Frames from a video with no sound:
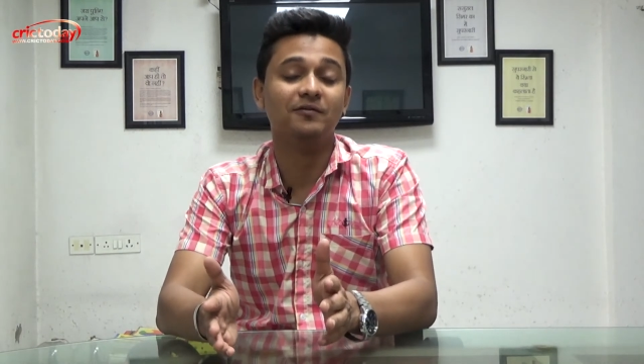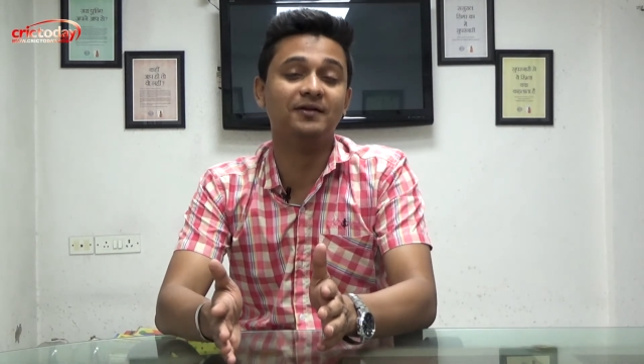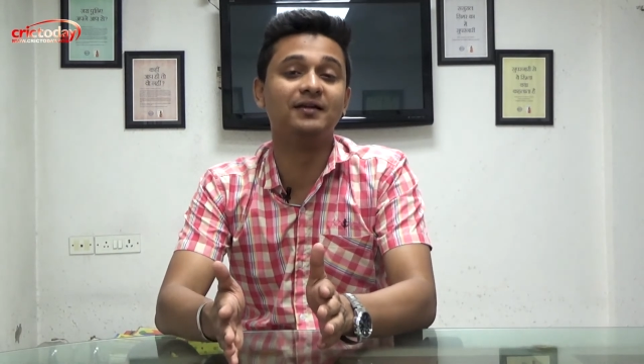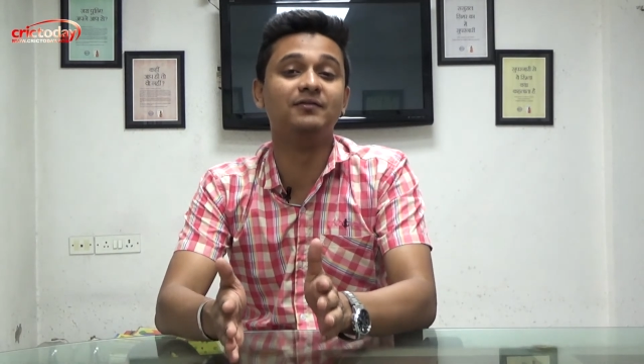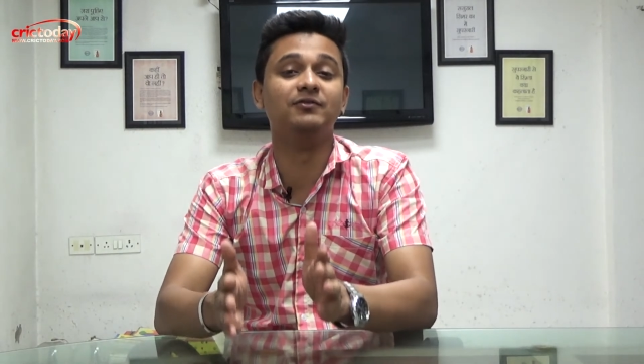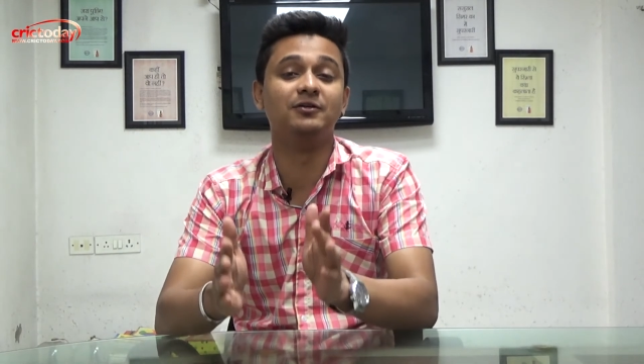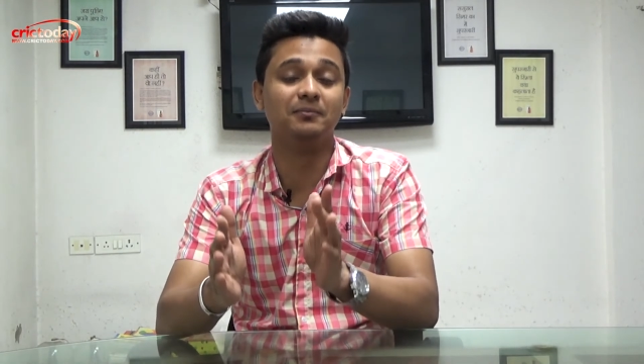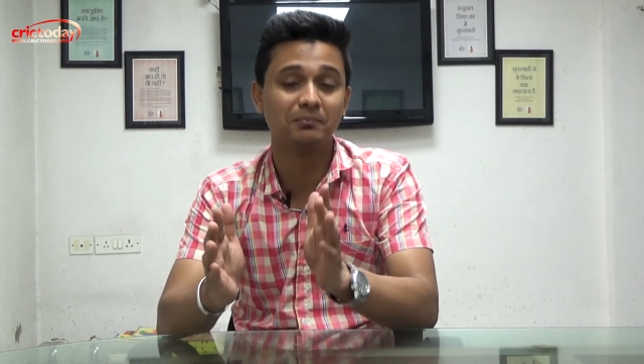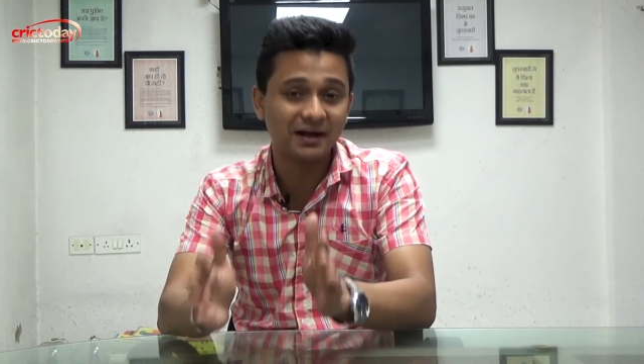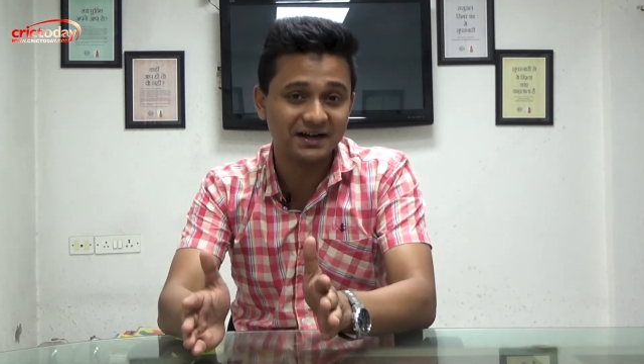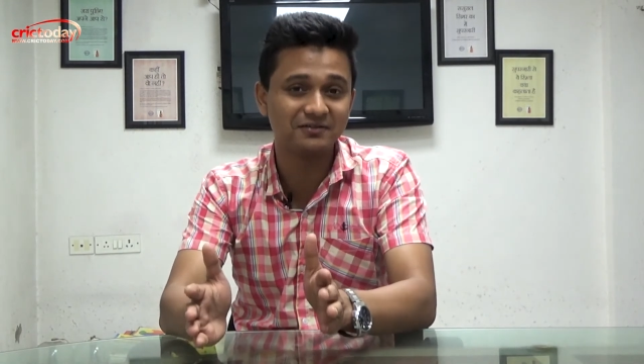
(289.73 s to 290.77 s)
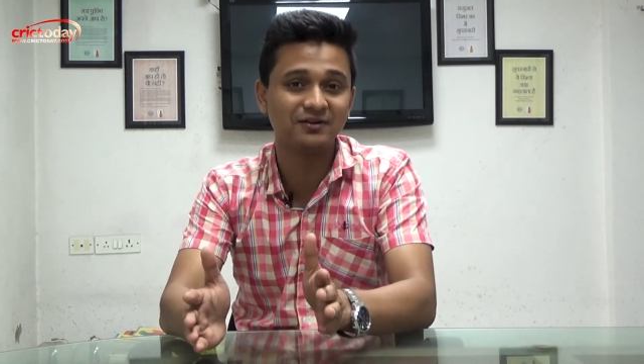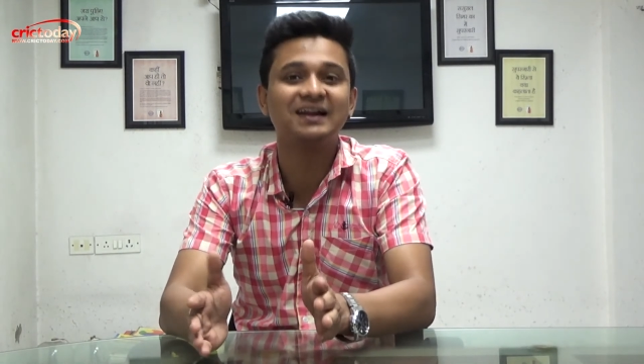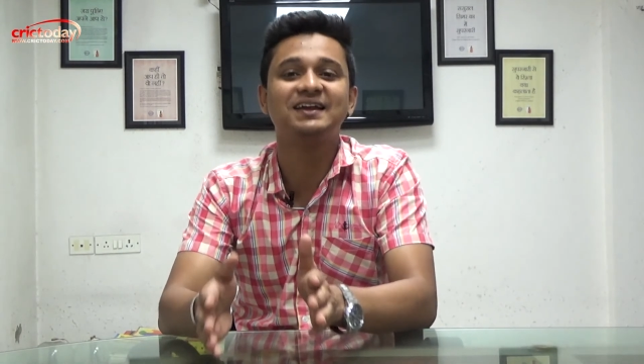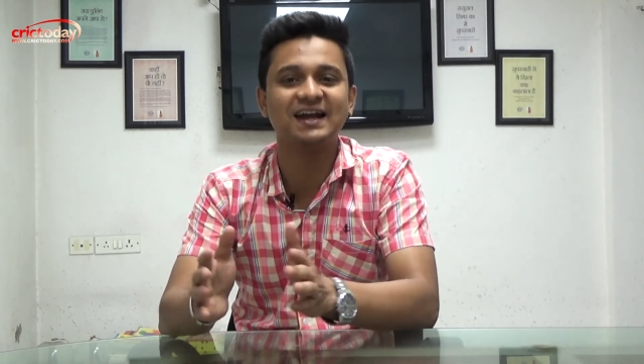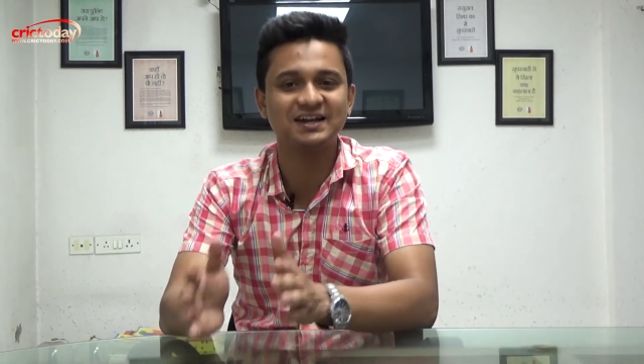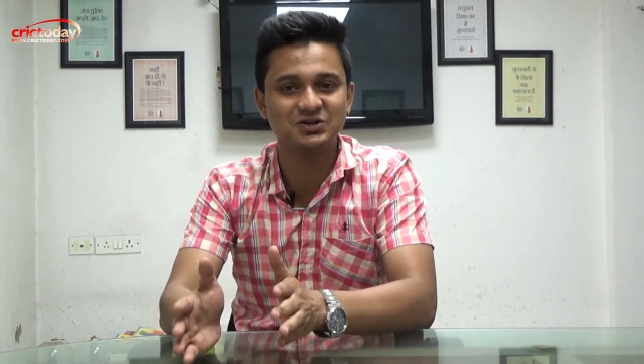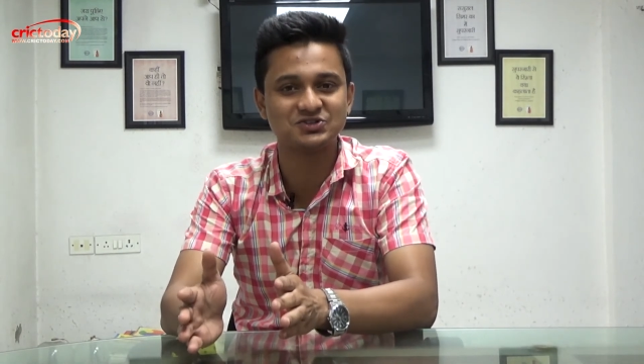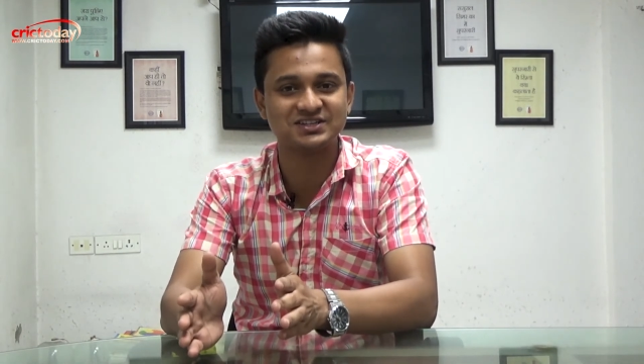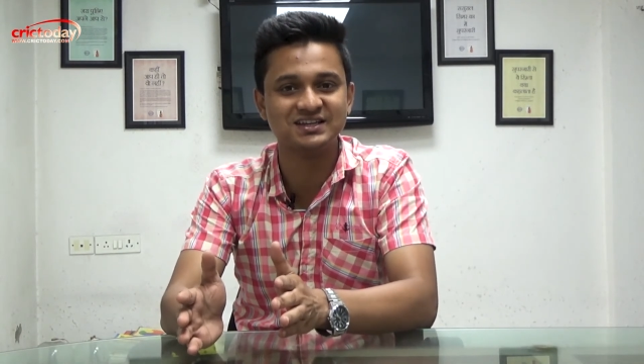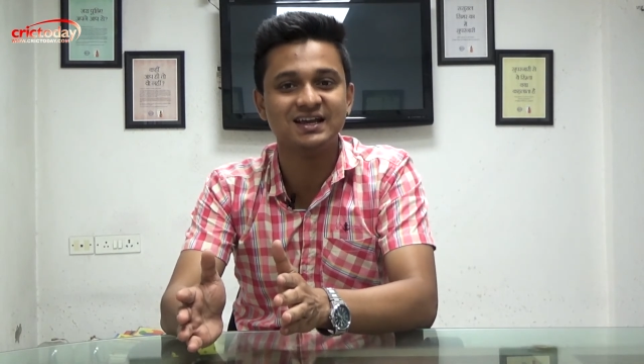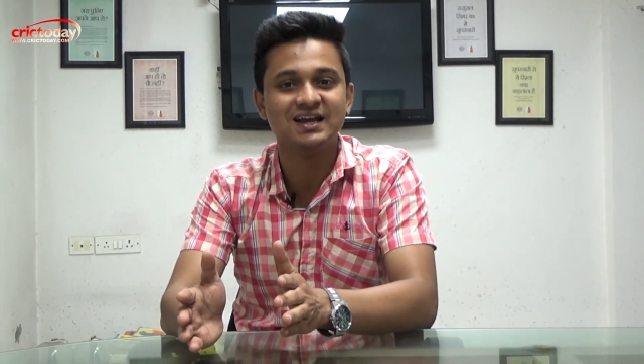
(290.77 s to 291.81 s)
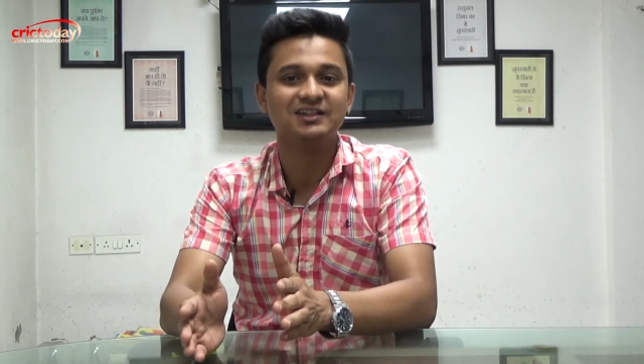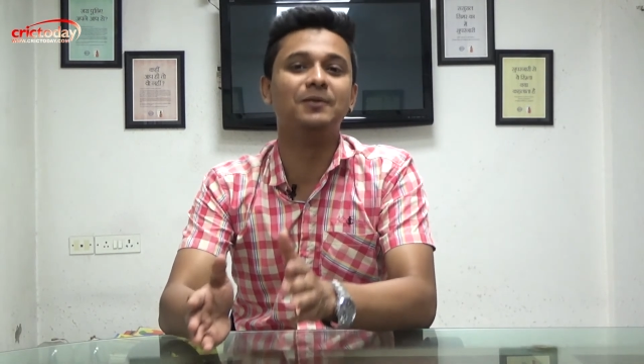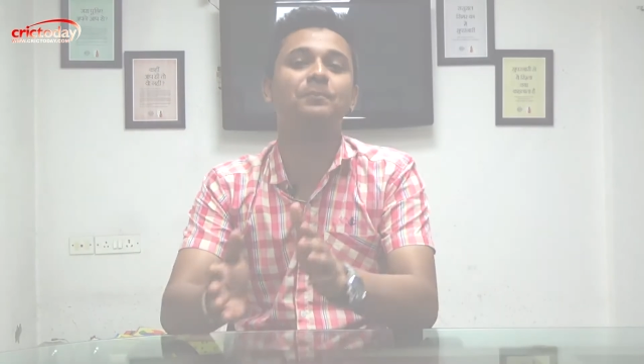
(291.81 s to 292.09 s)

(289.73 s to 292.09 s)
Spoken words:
where we might well get to see the